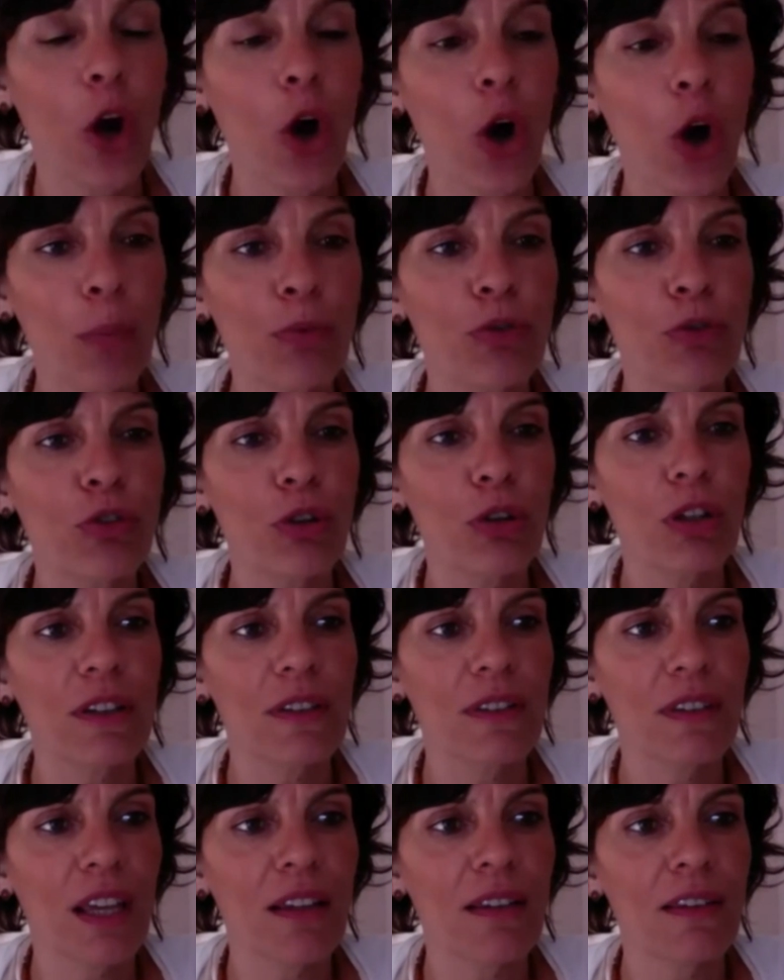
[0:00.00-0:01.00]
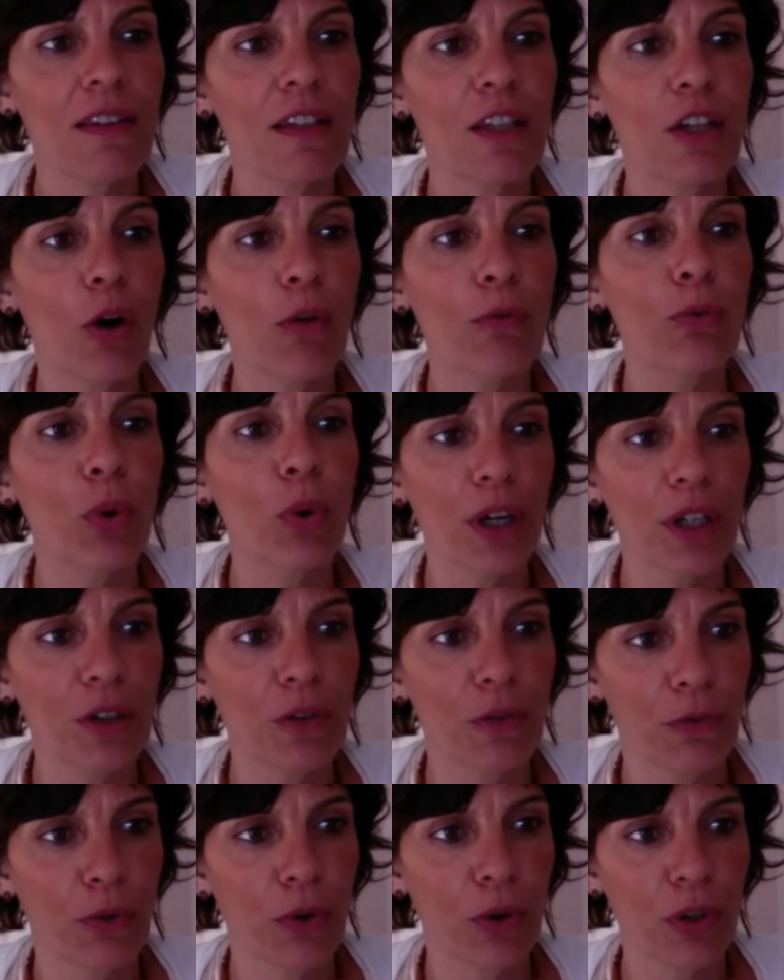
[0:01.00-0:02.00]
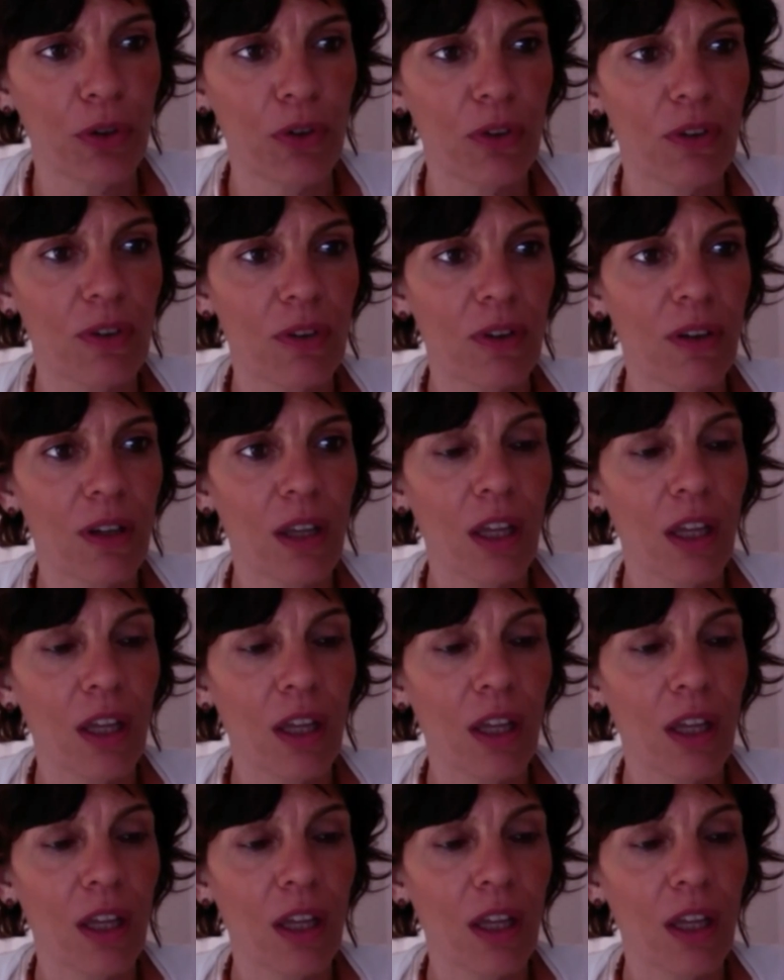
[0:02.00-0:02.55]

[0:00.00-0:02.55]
obsolescence of workforce.